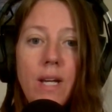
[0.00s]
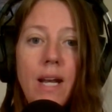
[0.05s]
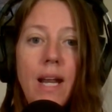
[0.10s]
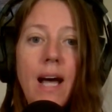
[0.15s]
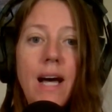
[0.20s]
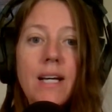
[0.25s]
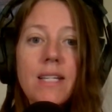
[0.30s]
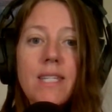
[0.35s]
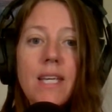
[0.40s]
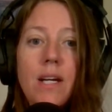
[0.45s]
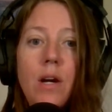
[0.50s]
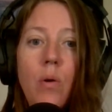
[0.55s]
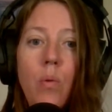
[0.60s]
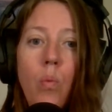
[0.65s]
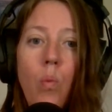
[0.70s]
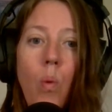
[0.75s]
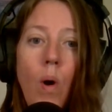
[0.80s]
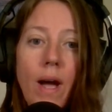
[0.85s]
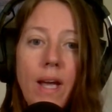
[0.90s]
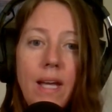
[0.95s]
It has like a
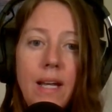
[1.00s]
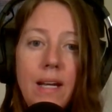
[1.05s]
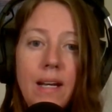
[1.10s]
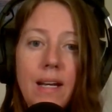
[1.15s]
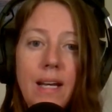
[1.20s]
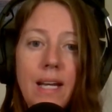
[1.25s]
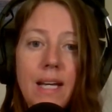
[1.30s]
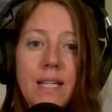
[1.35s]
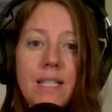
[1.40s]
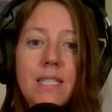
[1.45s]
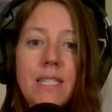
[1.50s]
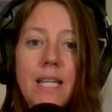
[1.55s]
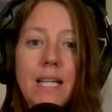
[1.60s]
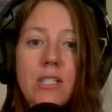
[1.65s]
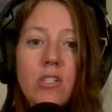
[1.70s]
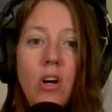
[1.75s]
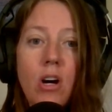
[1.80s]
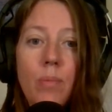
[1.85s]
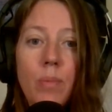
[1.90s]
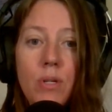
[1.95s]
whiteness
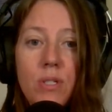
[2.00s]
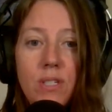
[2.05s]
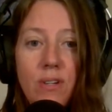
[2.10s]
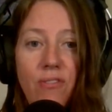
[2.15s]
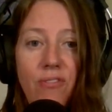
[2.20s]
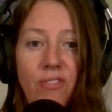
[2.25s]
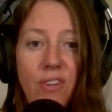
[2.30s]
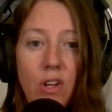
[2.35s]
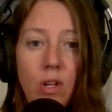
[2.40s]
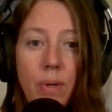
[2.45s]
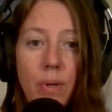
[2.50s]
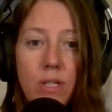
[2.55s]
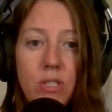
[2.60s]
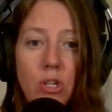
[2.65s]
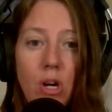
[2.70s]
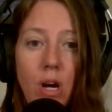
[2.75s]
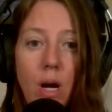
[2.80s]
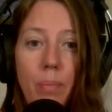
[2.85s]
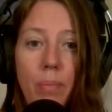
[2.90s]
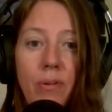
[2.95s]
that's almost a film on
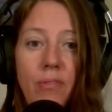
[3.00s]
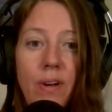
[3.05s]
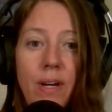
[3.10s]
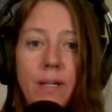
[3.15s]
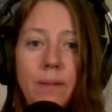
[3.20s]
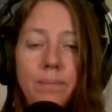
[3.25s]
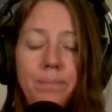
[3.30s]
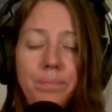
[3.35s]
top of it.